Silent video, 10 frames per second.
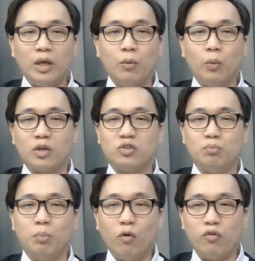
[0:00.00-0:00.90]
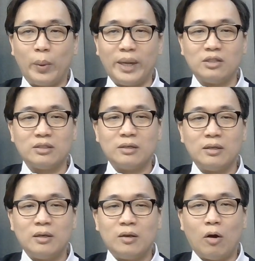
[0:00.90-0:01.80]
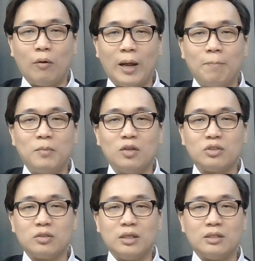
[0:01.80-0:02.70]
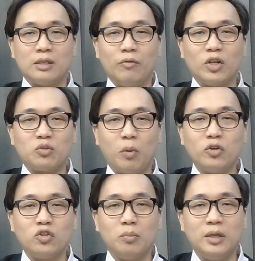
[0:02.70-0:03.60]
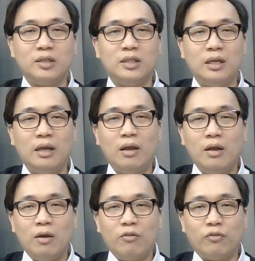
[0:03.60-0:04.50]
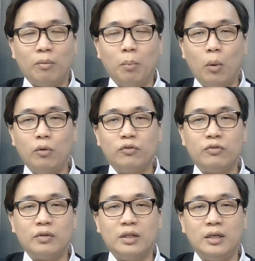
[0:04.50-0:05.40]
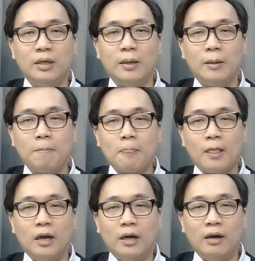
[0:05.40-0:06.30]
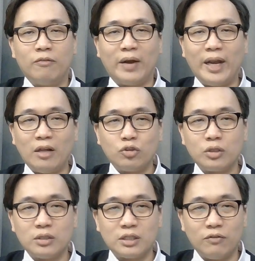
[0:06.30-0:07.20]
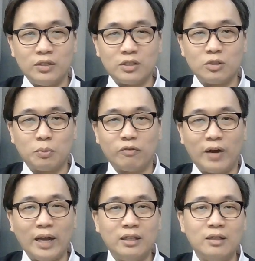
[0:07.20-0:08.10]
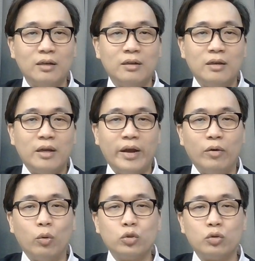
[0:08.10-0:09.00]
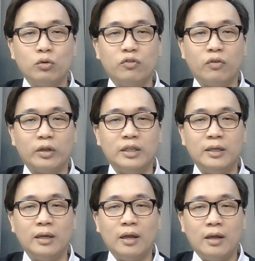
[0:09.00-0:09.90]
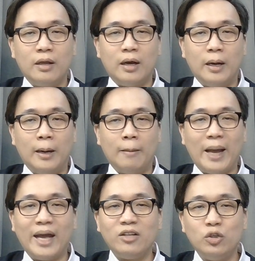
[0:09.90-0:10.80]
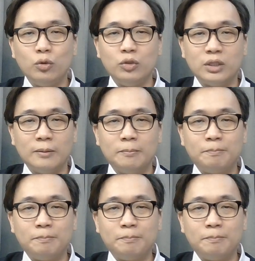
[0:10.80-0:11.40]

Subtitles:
it works both ways. All right, it's a responsibility for both the financial services provider and also for the end user.